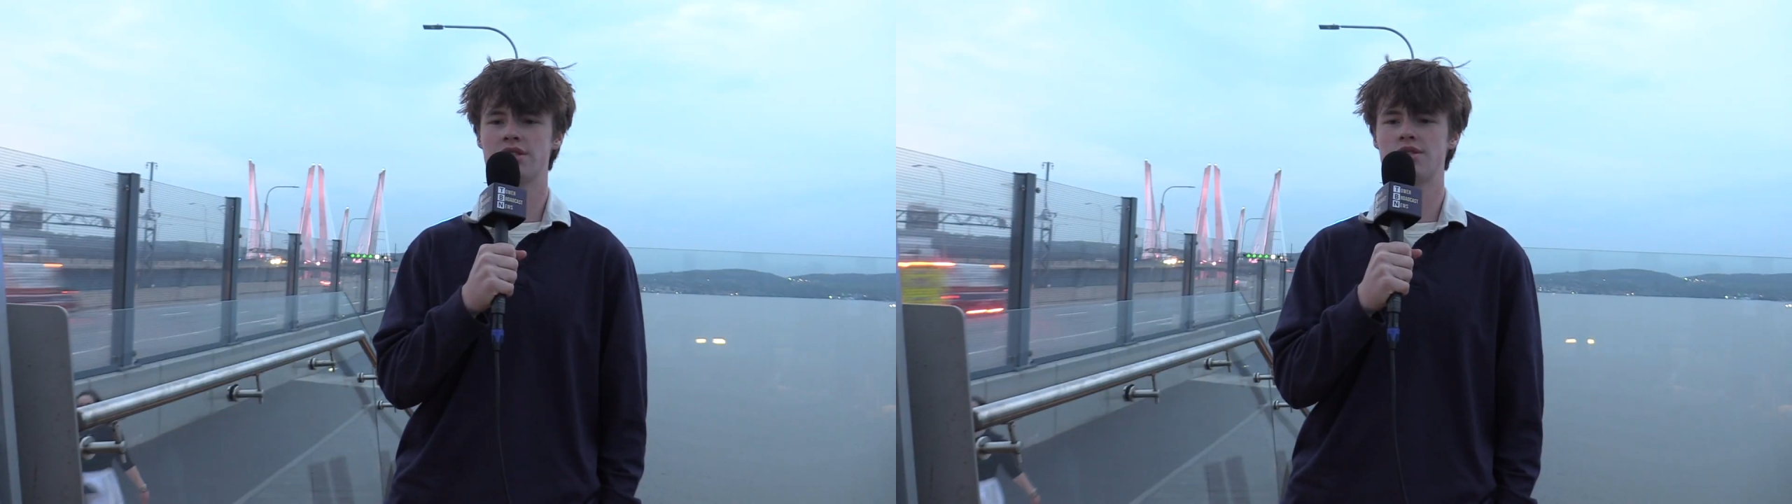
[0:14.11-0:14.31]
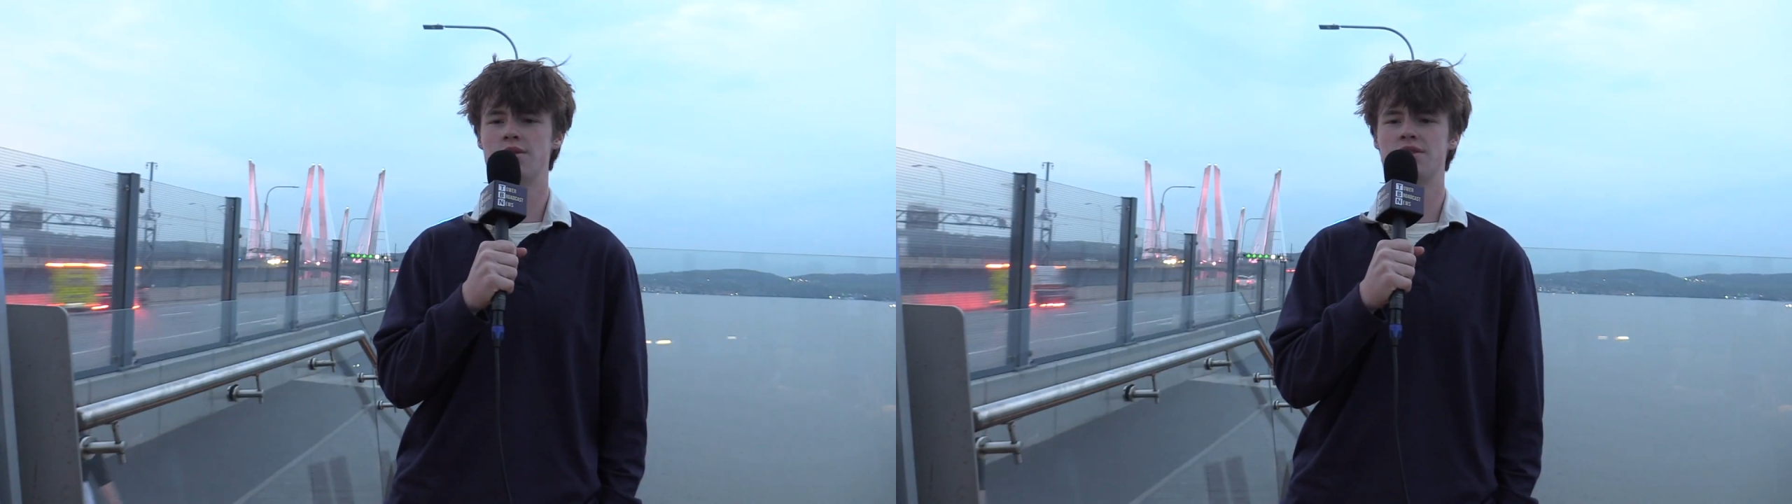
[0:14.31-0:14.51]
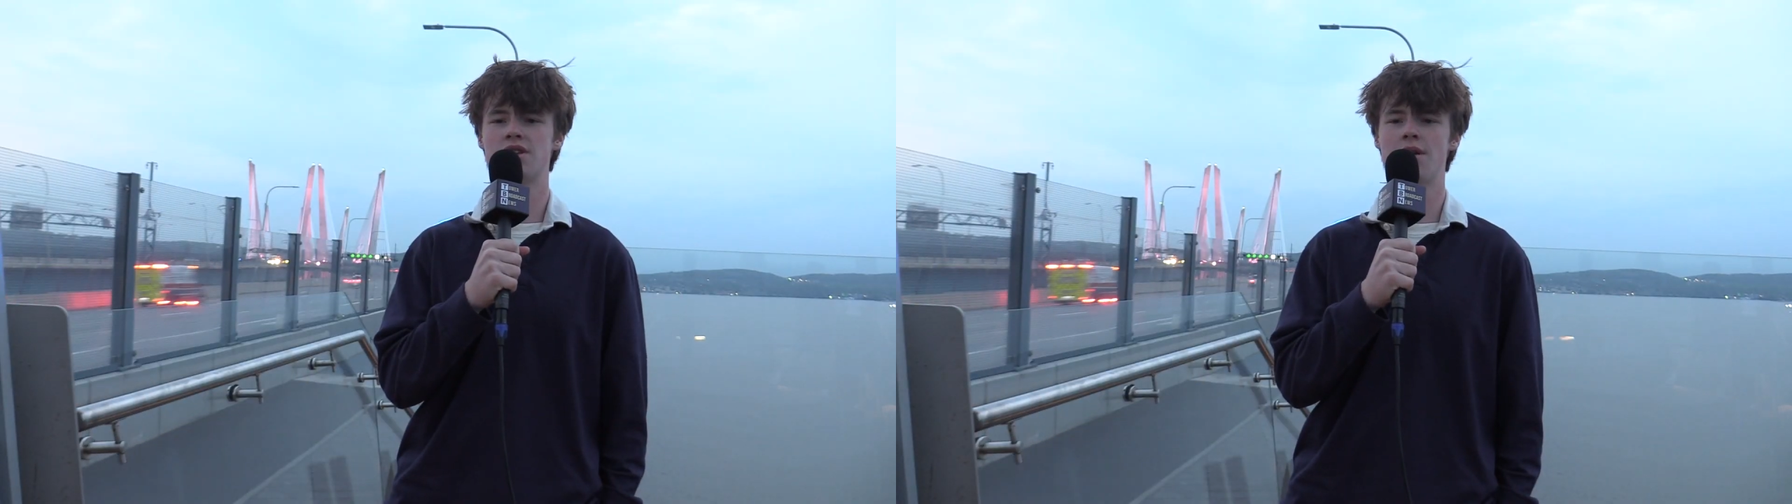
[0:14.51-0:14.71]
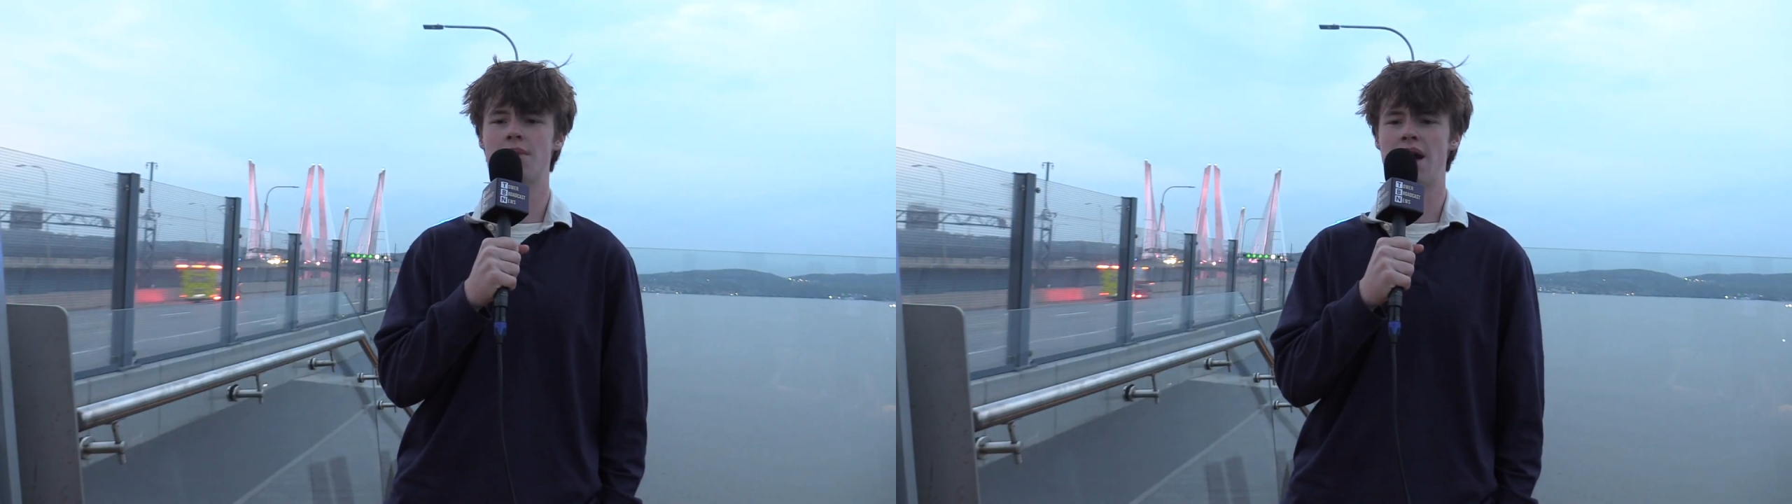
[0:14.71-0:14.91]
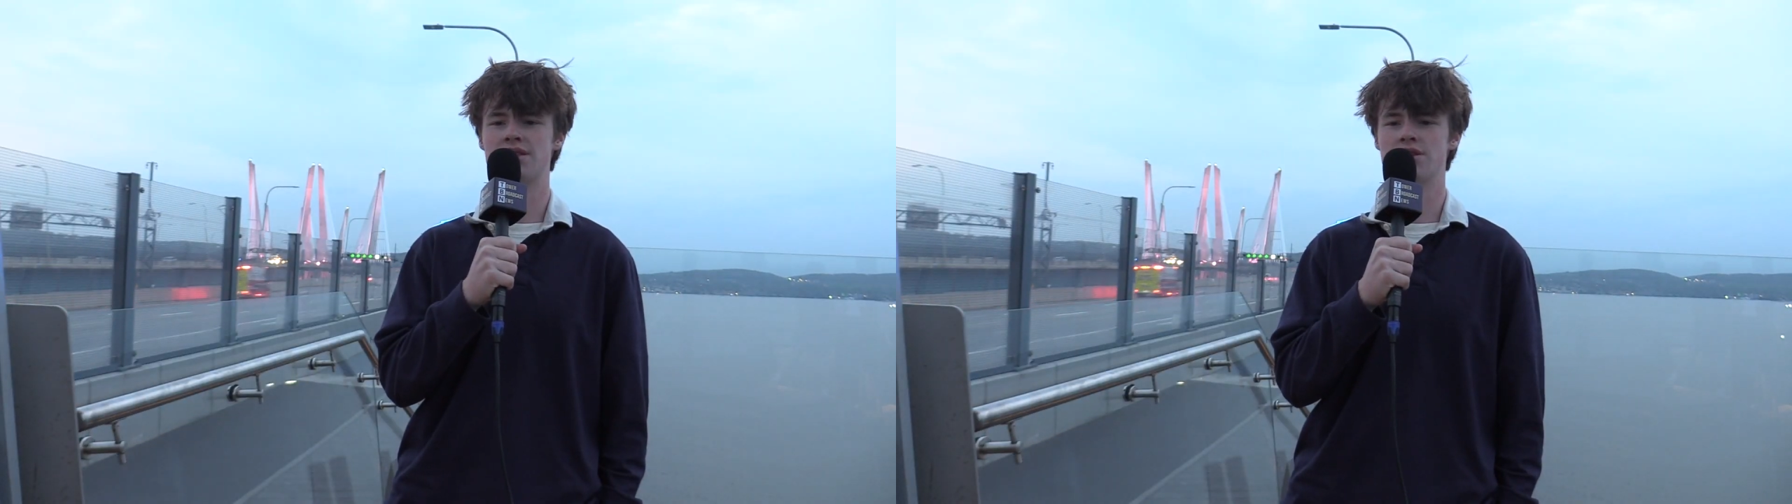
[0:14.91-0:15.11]
students here at
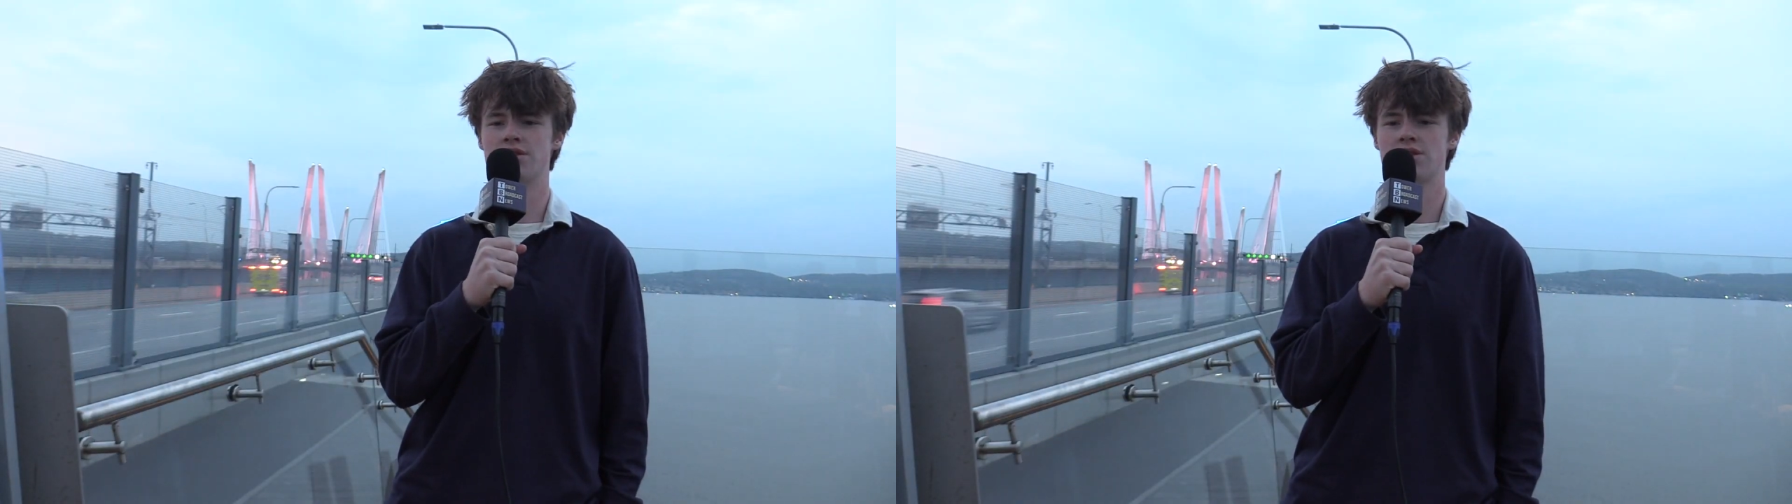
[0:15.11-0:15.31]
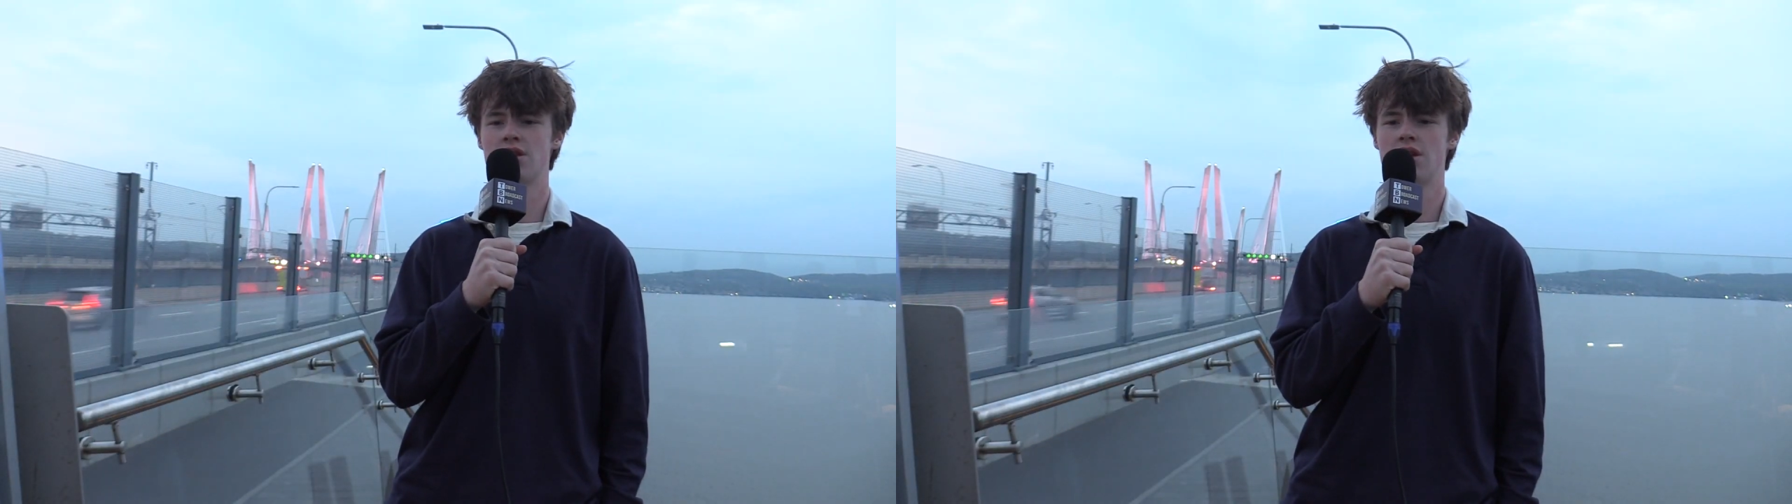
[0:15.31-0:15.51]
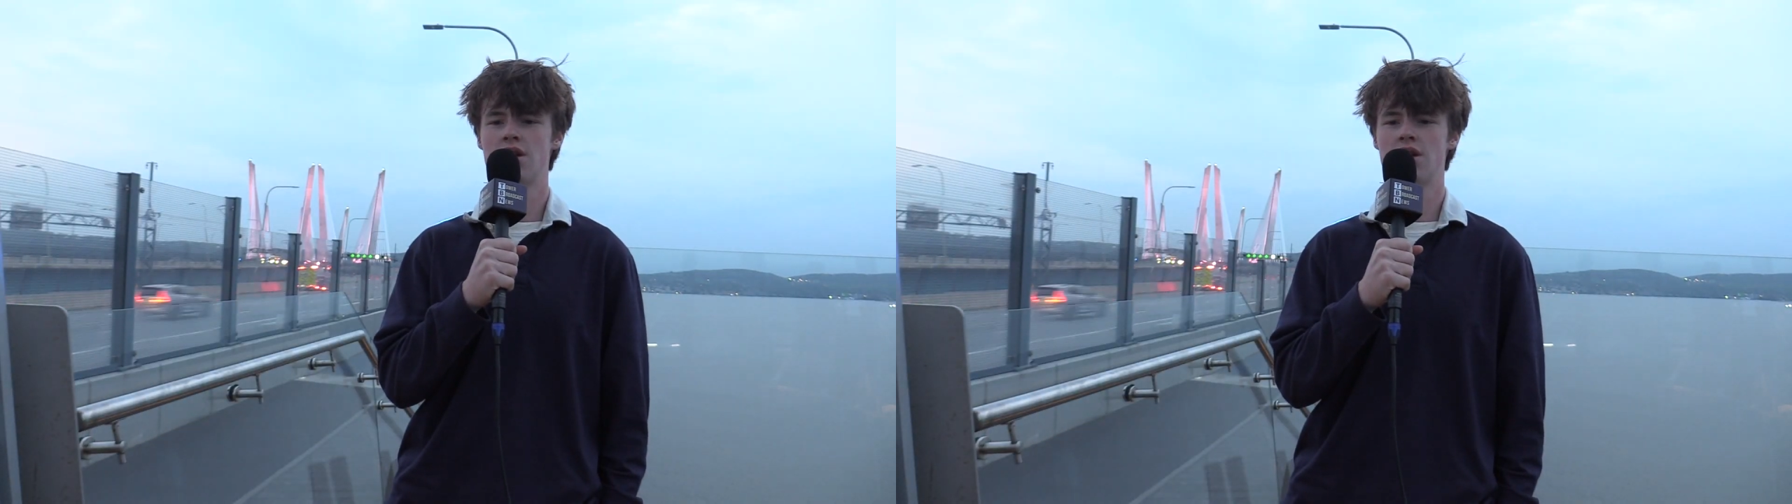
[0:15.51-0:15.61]
Masters.